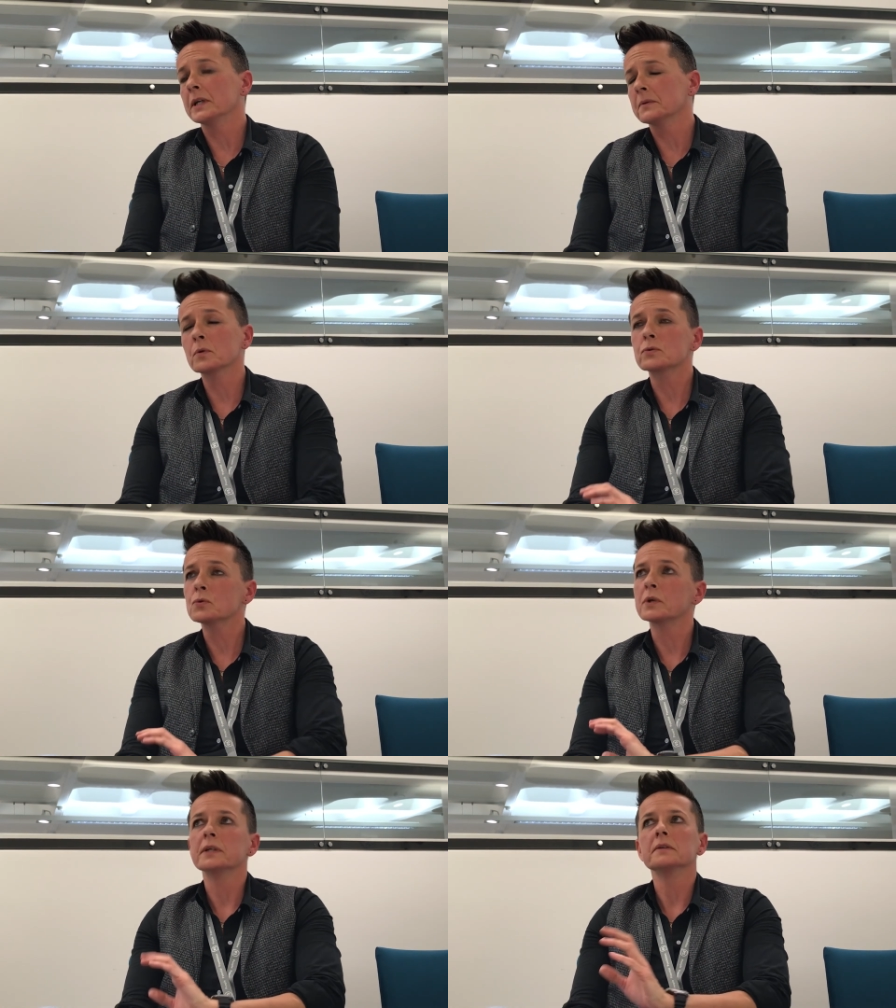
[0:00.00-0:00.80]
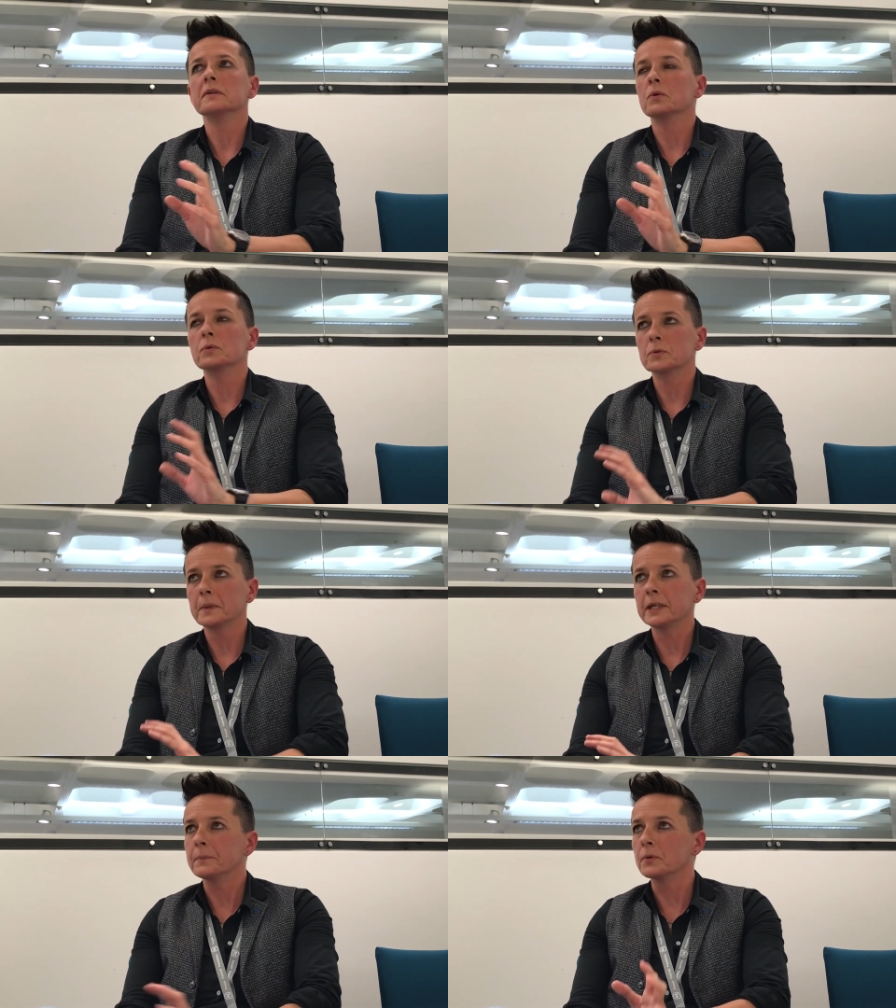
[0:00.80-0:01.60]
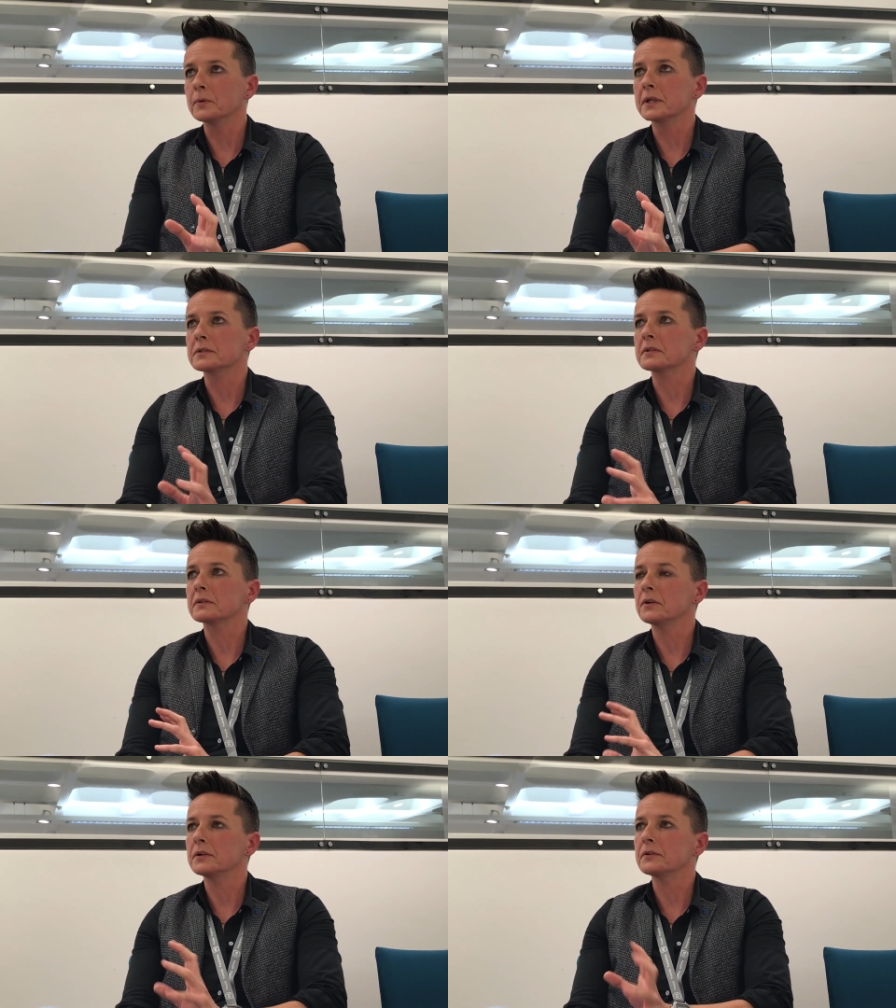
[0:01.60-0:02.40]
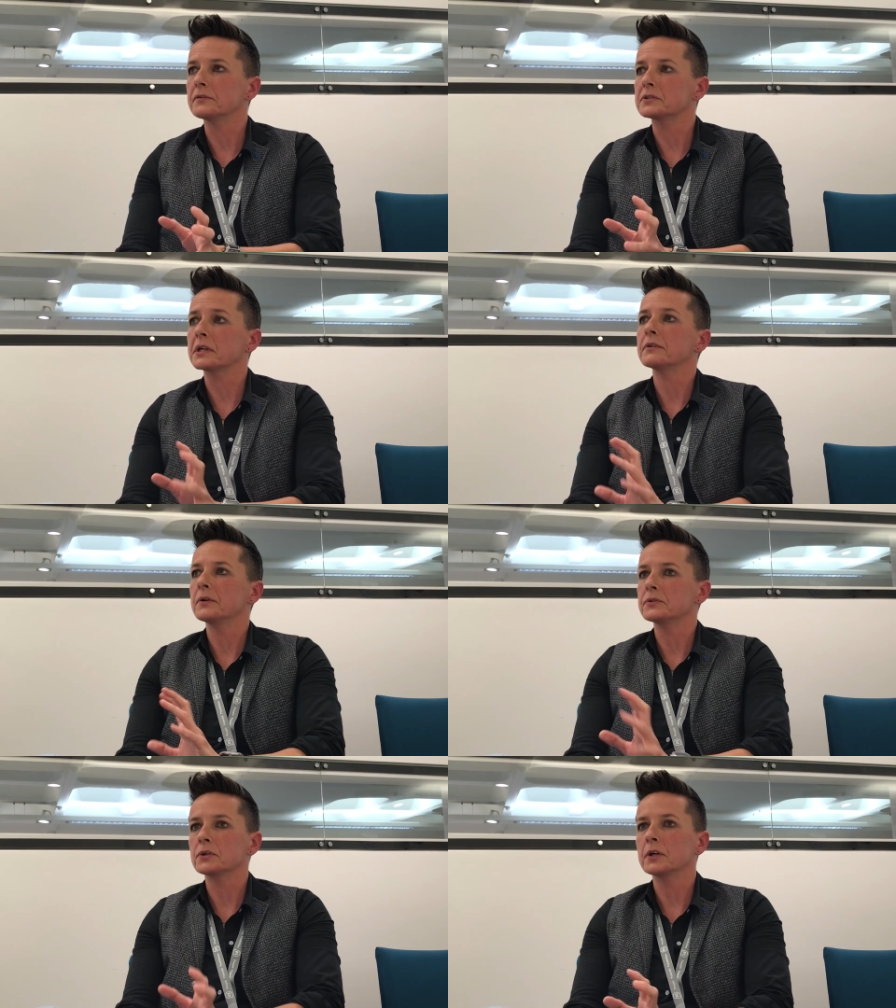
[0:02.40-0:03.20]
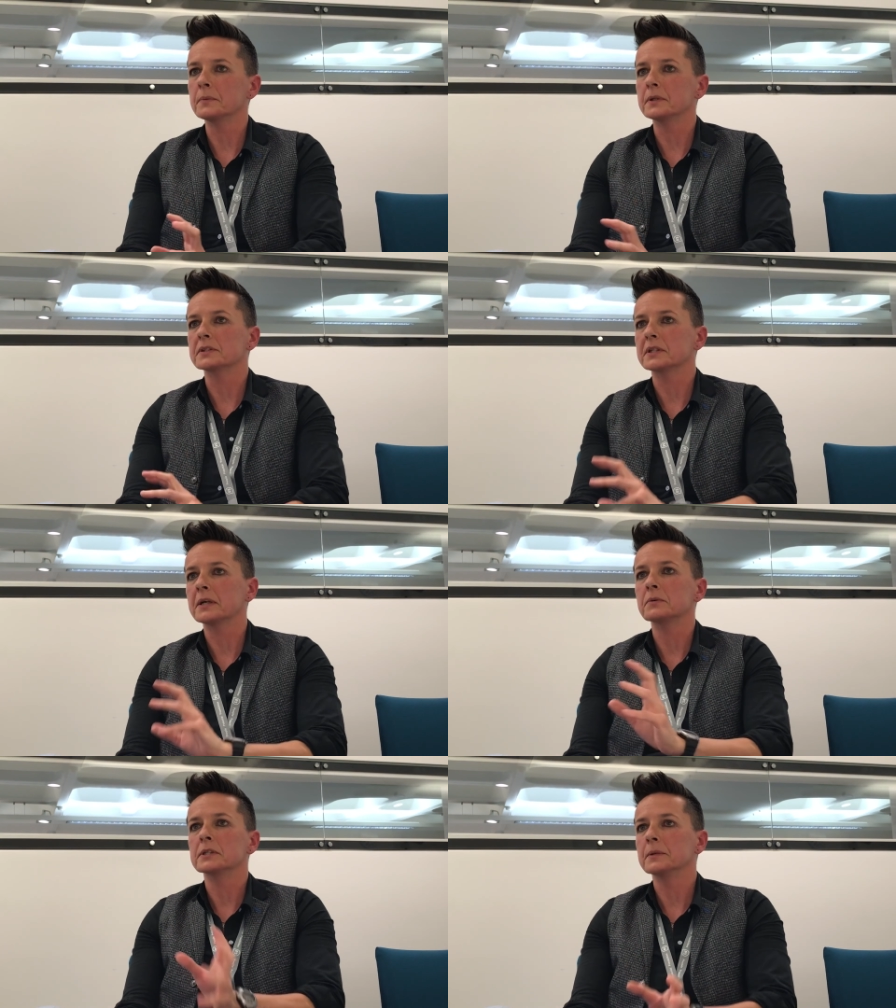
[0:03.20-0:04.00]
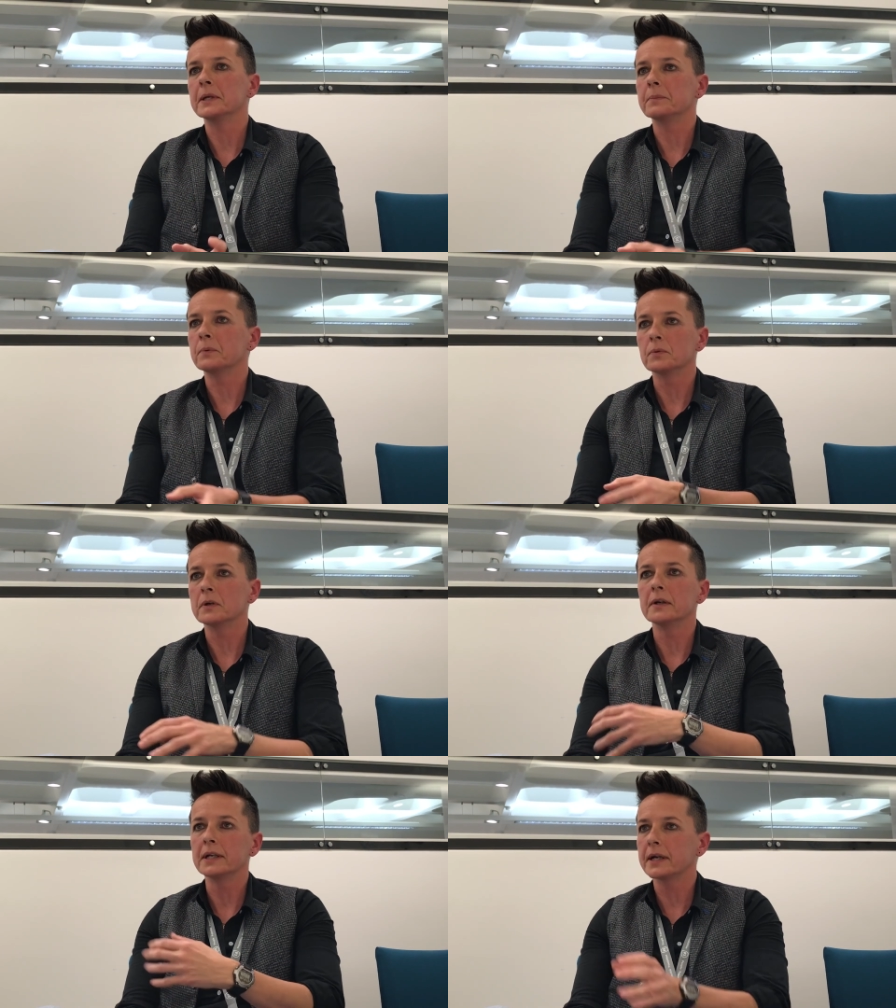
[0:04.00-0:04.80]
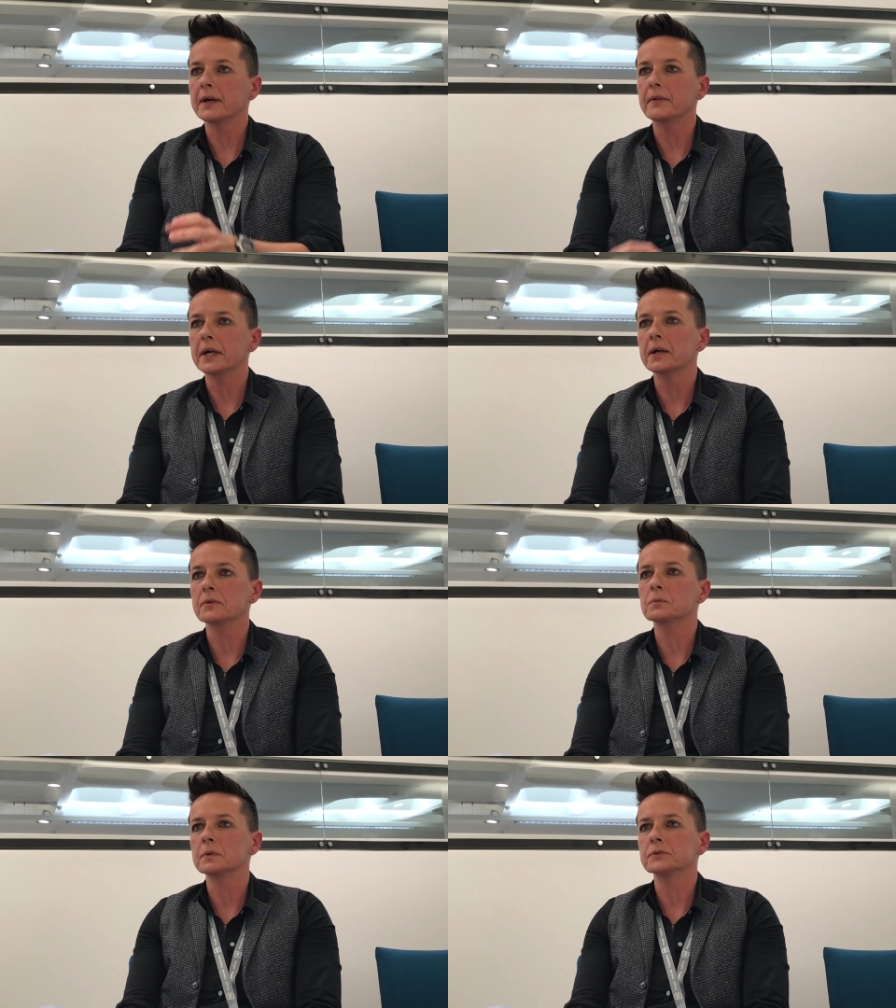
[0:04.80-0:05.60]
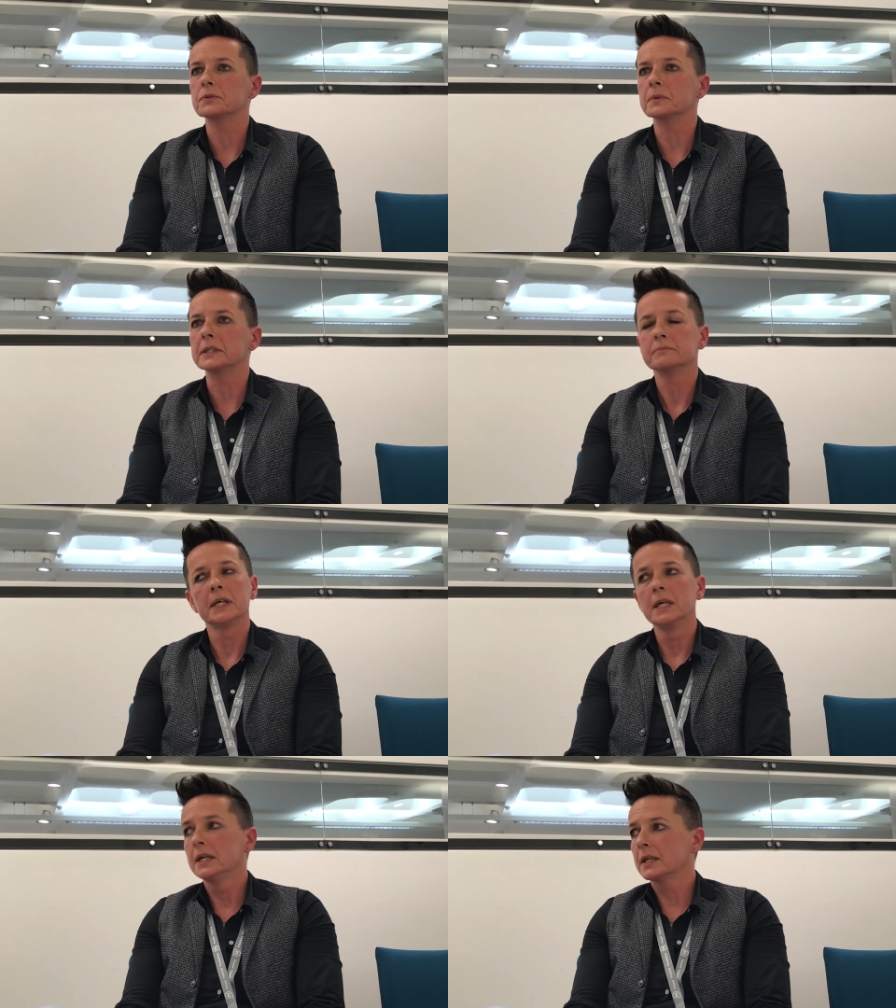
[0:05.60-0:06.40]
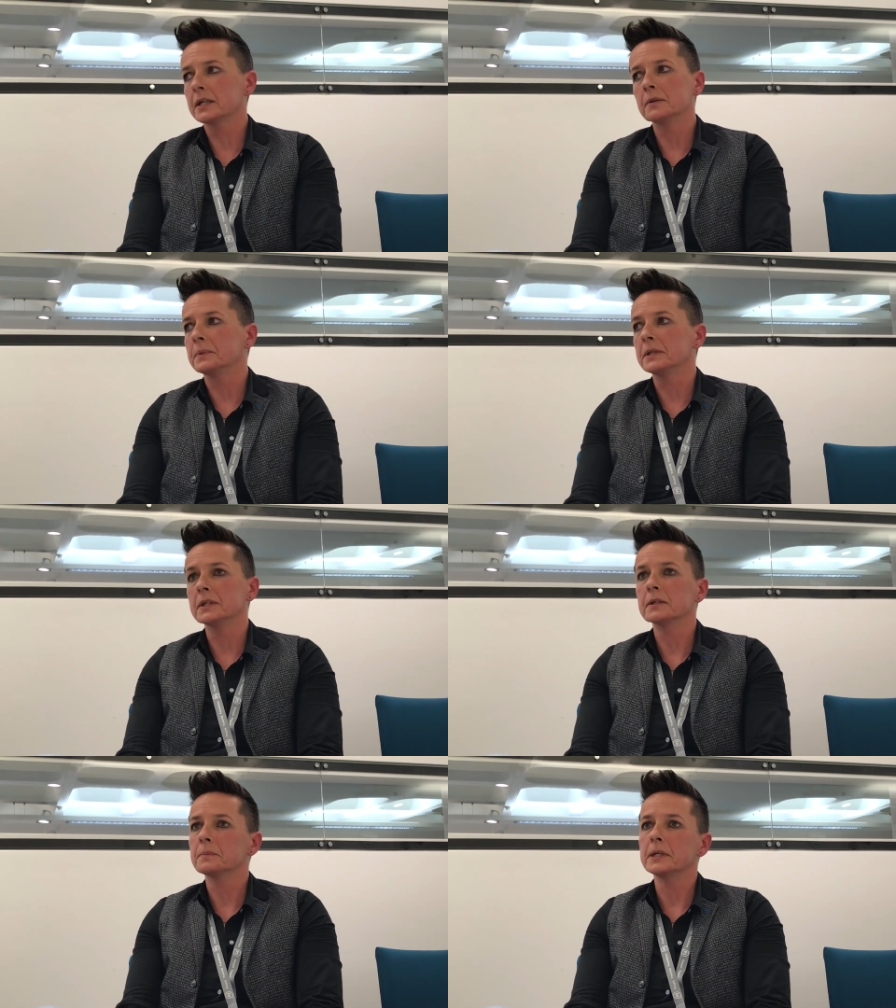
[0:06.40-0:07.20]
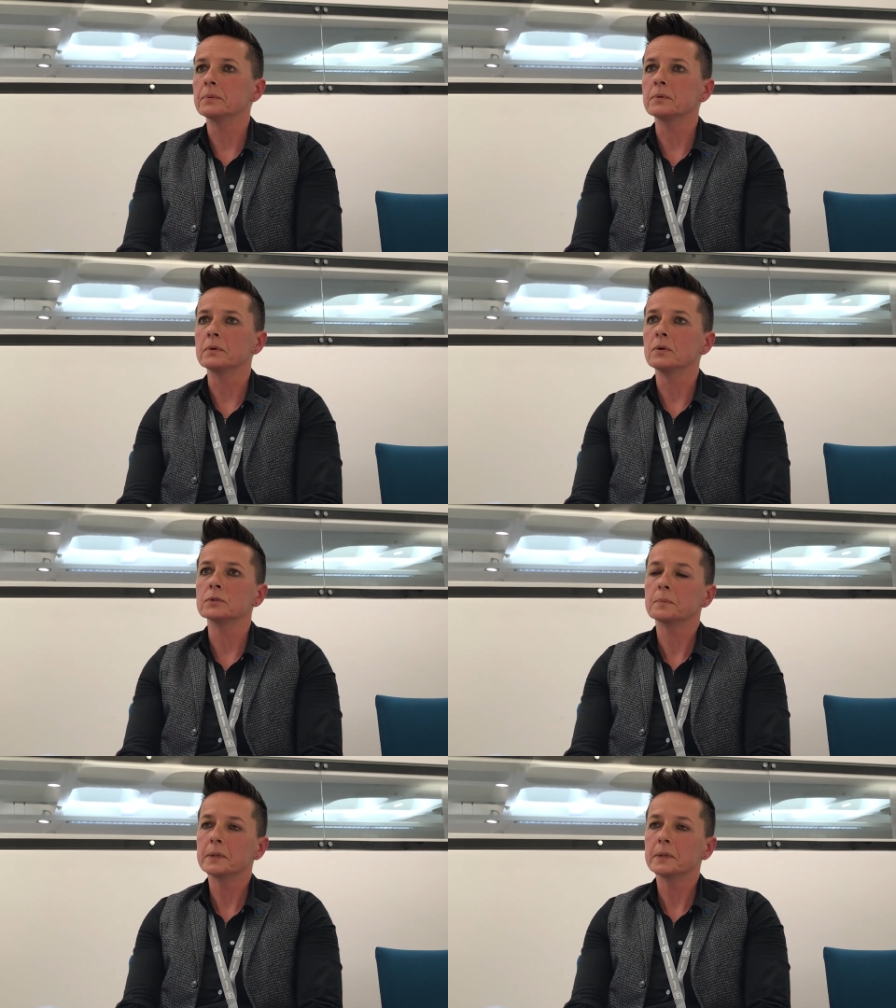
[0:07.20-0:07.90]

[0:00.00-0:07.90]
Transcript: And I'm not talking older people. There's the kind of stereotype that it's elderly people that only get out of the house once a week. It can be young people, older